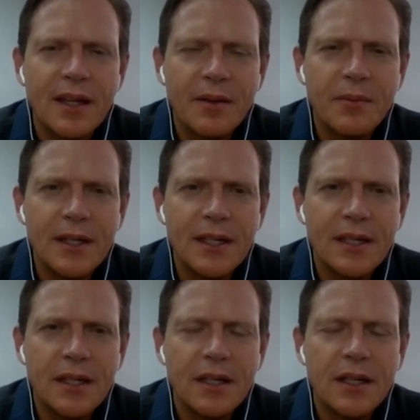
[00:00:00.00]
I
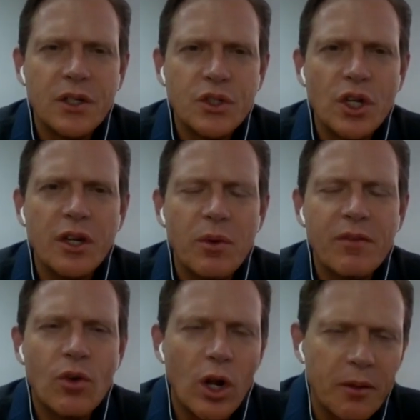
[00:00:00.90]
mean, surely
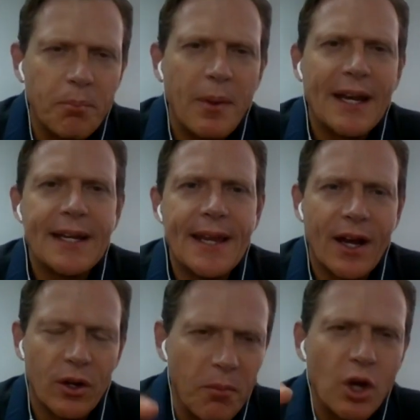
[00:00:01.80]
we've got it bedded
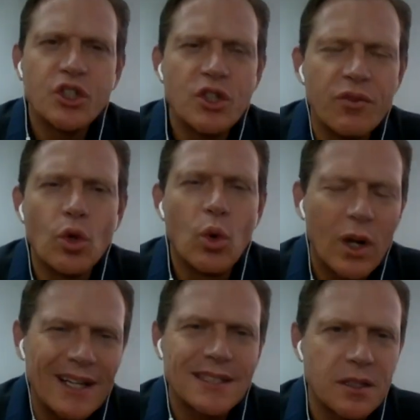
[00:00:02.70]
down. Most of your
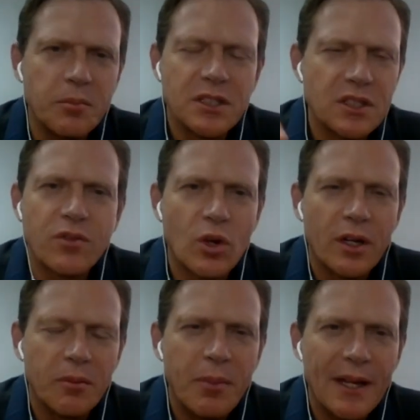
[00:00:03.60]
customers have got
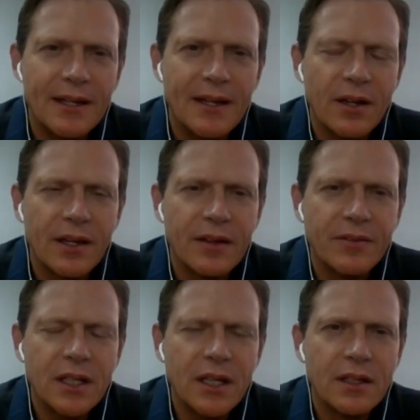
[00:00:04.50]
it bedded down,
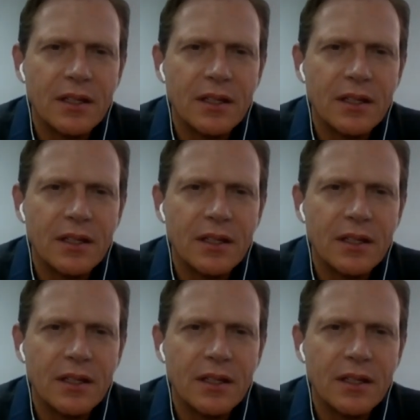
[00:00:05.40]
haven't they?